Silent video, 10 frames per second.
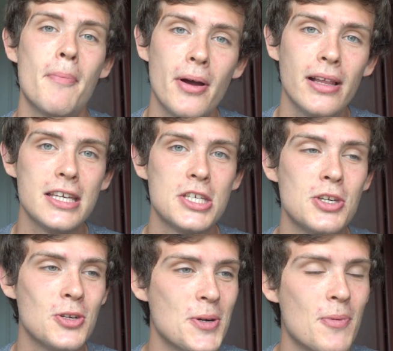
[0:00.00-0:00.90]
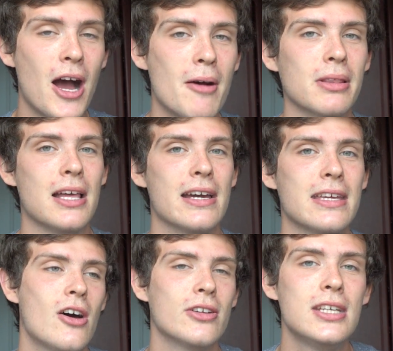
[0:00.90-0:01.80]
but at least you know what I'm like.
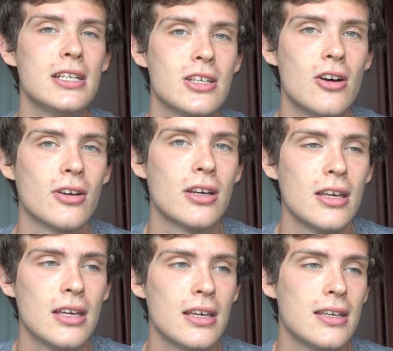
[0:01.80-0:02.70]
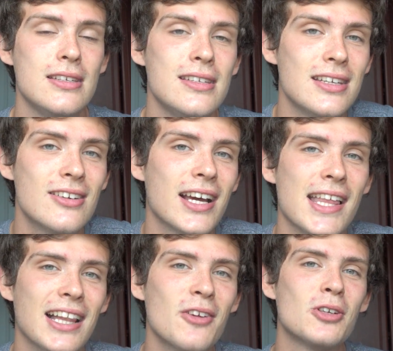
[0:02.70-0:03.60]
On TikTok, you don't get
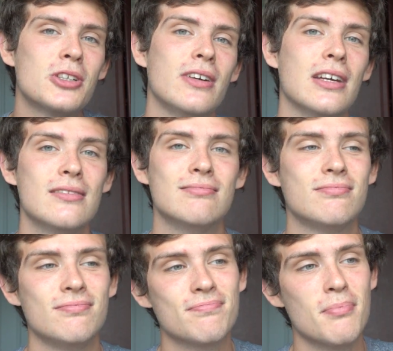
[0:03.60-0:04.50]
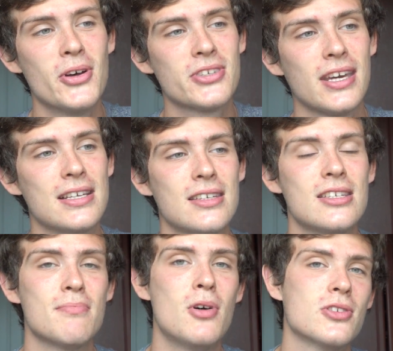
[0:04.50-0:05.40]
that luxury. In most
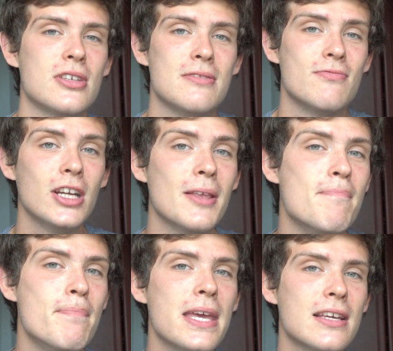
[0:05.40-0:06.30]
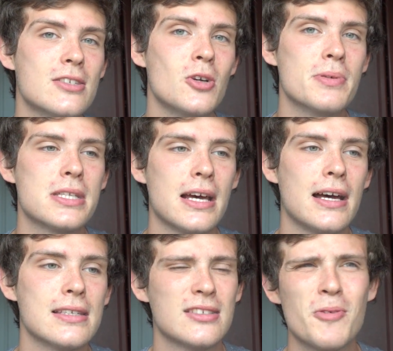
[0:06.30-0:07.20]
cases, most of these really big
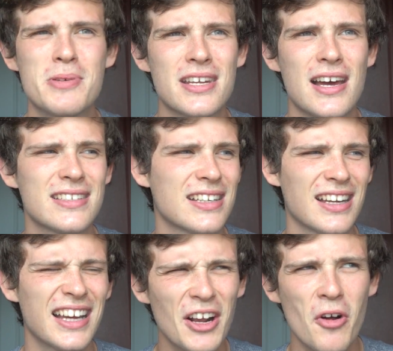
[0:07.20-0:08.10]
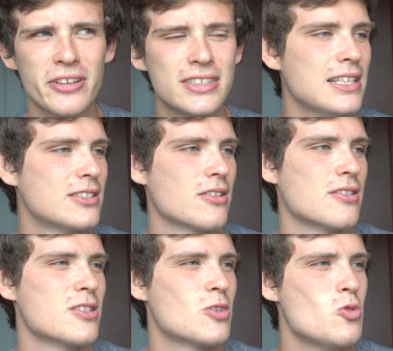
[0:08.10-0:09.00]
superstars, can I call
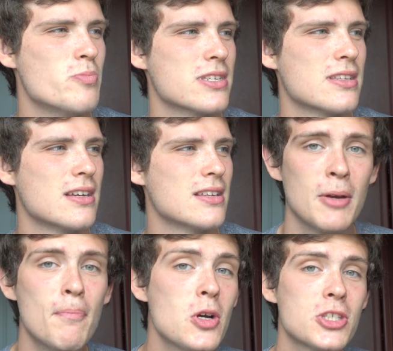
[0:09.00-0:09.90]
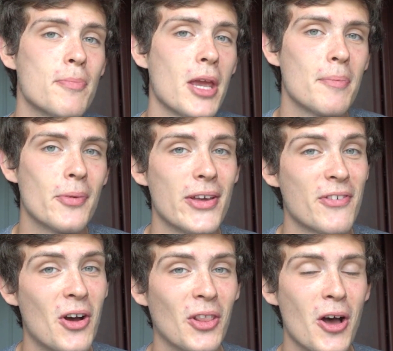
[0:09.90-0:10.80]
TikTokers superstars? Most of the people that
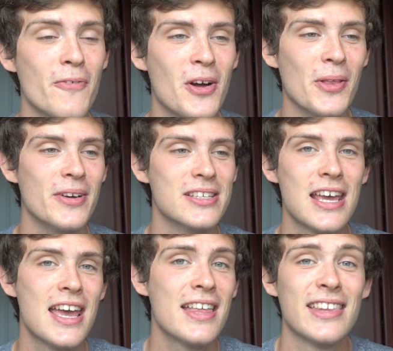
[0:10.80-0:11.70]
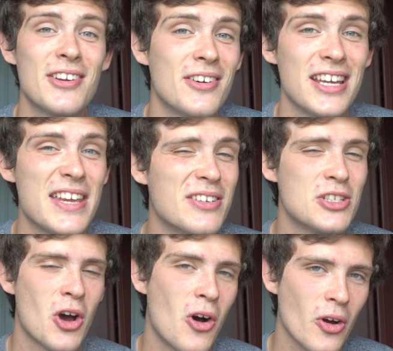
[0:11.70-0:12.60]
have got a lot of followers, they don't even
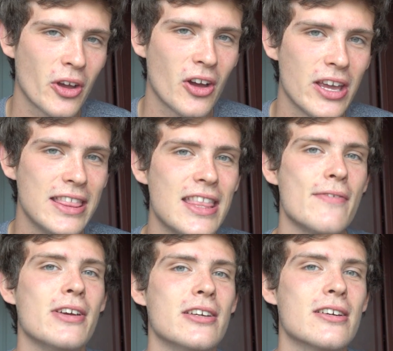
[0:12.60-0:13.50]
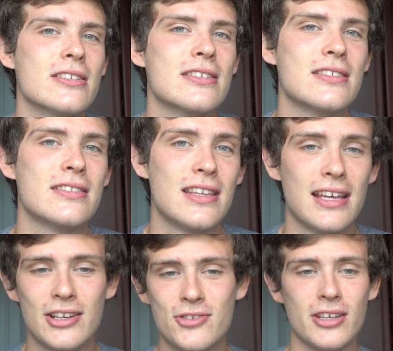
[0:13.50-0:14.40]
talk in their videos.
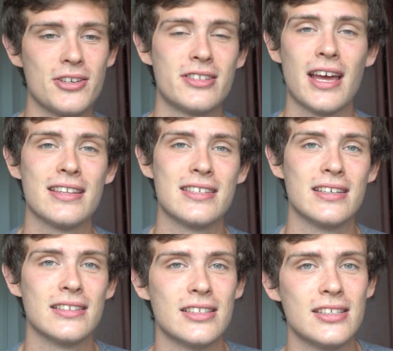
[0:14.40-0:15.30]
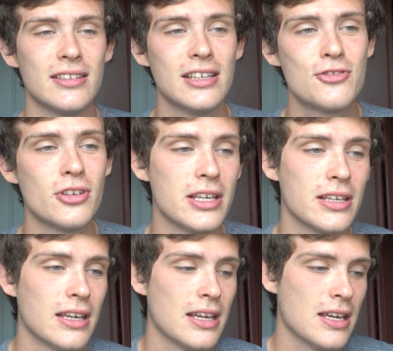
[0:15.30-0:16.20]
They're literally just dancing.
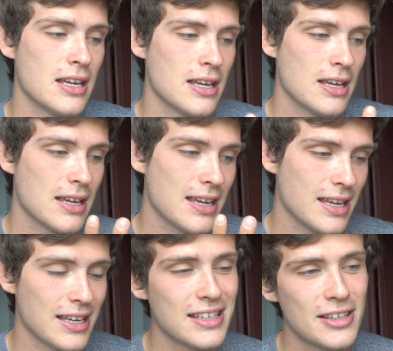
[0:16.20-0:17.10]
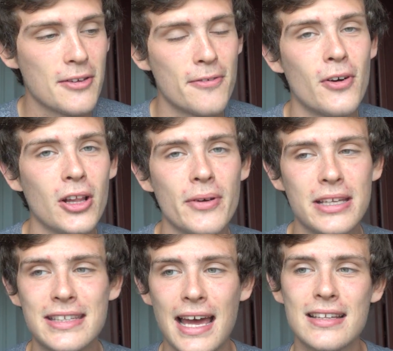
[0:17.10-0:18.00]
They're
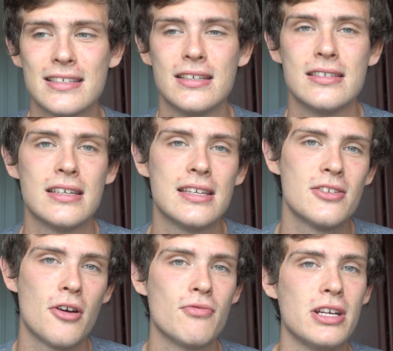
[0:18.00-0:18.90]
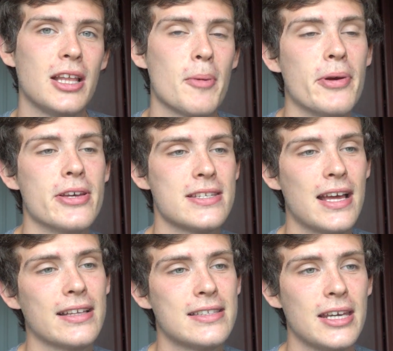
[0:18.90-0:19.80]
following dancers. It's not really a
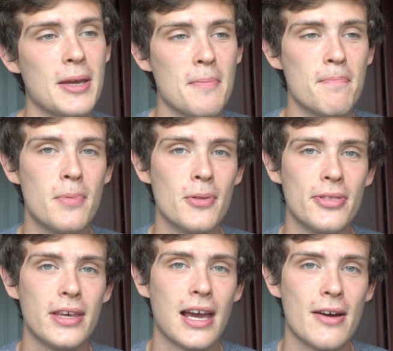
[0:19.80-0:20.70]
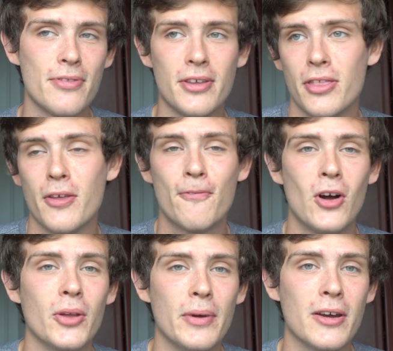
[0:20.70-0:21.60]
personality, but they have the
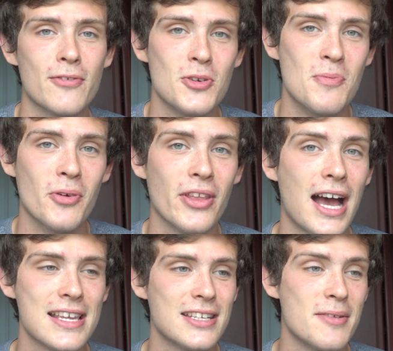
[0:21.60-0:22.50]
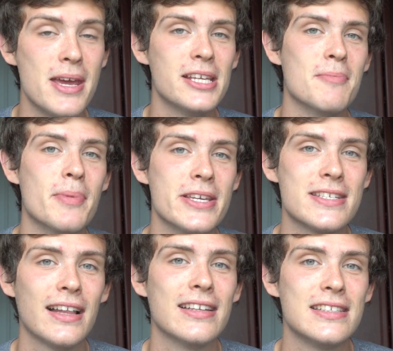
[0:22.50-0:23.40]
following of someone that has an amazing
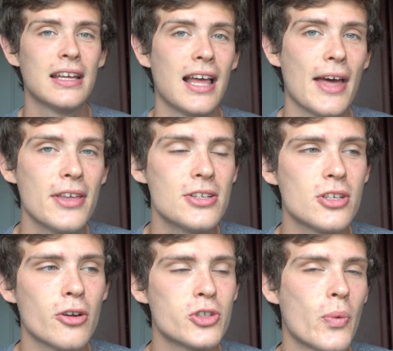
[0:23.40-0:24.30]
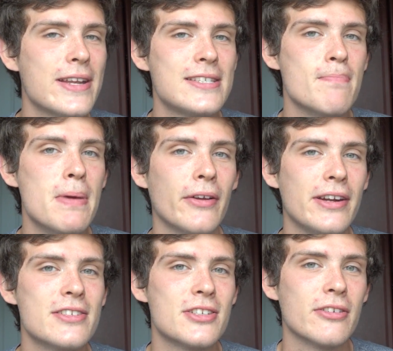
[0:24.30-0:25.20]
personality. Like, I think she's got 20 mil on
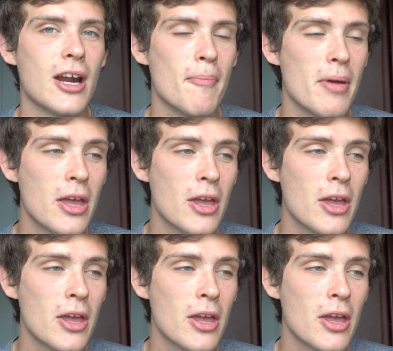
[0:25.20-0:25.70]
Instagram.